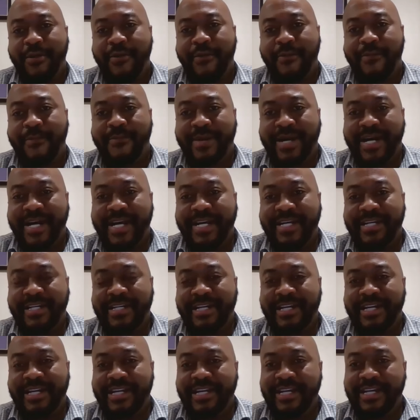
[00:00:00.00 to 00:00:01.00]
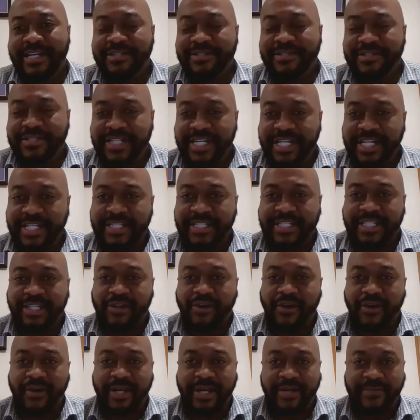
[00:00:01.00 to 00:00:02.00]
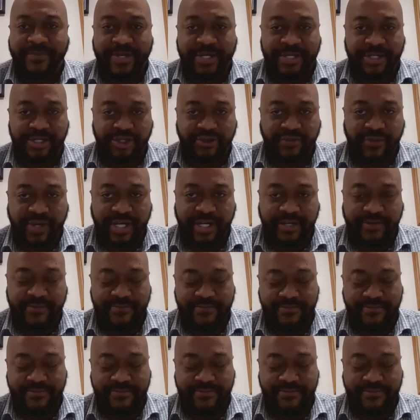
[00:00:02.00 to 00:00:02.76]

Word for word: But Jesus caught him in a trick